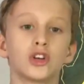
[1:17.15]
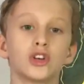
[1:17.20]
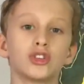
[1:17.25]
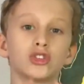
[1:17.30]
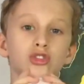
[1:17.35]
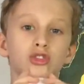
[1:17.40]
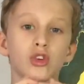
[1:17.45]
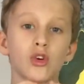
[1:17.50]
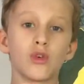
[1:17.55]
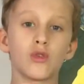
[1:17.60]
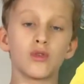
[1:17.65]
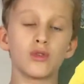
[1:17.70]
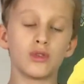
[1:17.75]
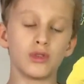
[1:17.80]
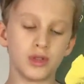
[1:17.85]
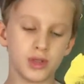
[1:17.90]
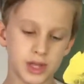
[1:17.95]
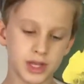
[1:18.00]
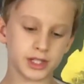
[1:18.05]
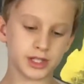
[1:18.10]
So
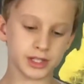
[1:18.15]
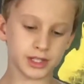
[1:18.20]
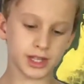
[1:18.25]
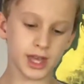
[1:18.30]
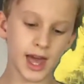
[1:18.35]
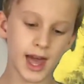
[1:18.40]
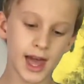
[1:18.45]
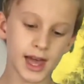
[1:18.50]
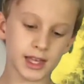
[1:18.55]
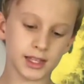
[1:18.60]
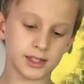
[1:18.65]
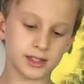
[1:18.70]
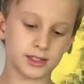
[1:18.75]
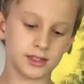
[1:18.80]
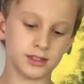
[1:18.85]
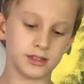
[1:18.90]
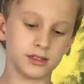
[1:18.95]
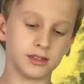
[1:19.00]
this case